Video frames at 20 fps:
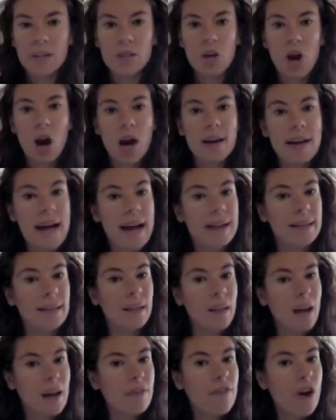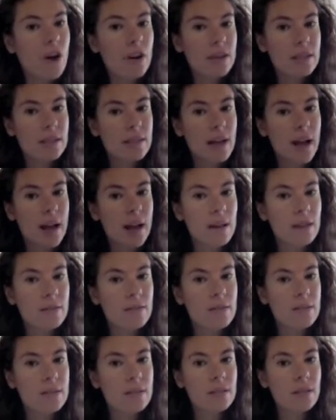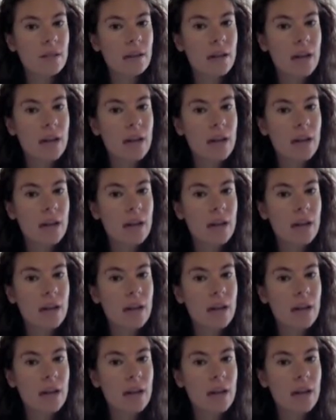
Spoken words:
taught how to love ourselves.